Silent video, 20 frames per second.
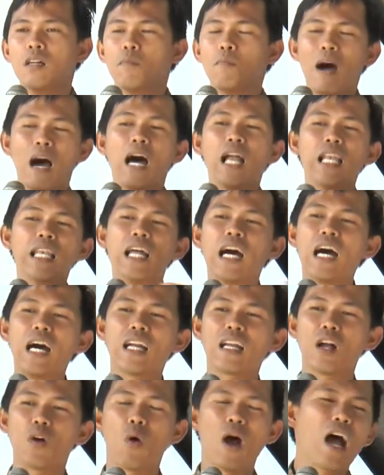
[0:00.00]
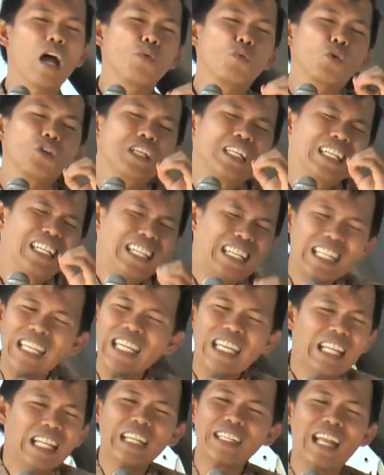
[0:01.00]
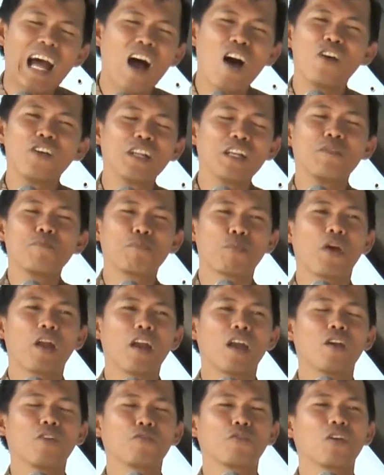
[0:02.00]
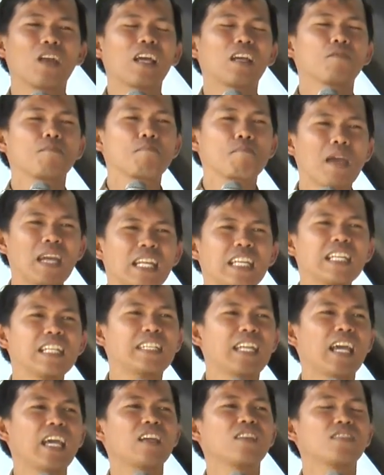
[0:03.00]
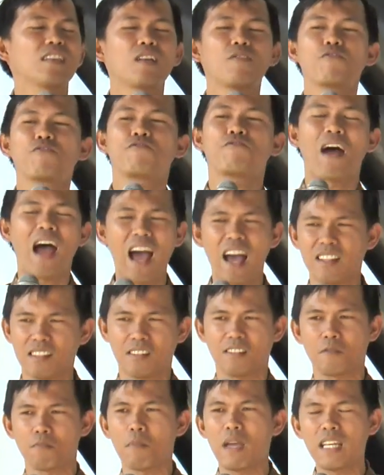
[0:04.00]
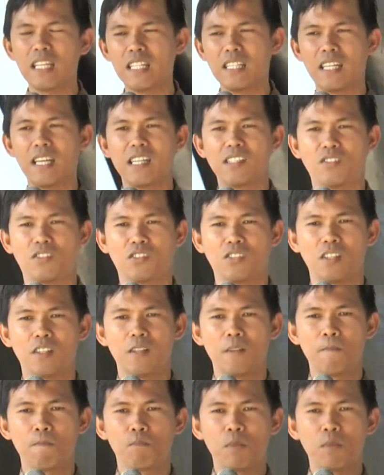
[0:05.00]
Mahal na araw, I would kneel down in prayer for like many days and fast many days,